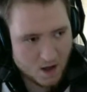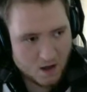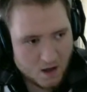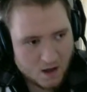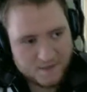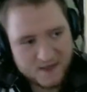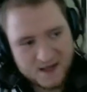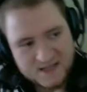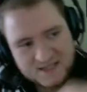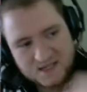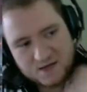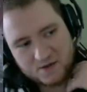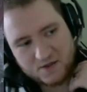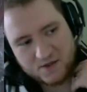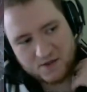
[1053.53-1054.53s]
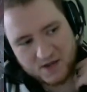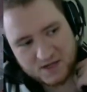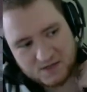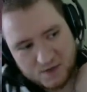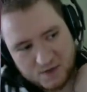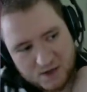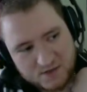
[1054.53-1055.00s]
There's another thing as
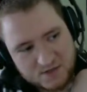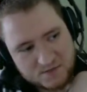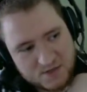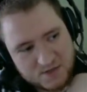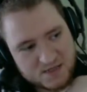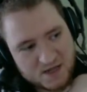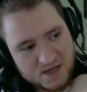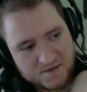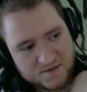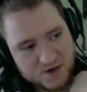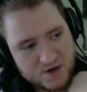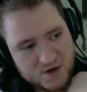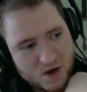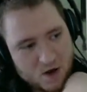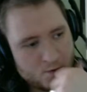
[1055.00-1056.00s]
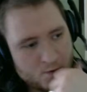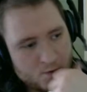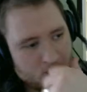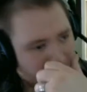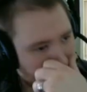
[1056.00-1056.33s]
well. Sometimes if you know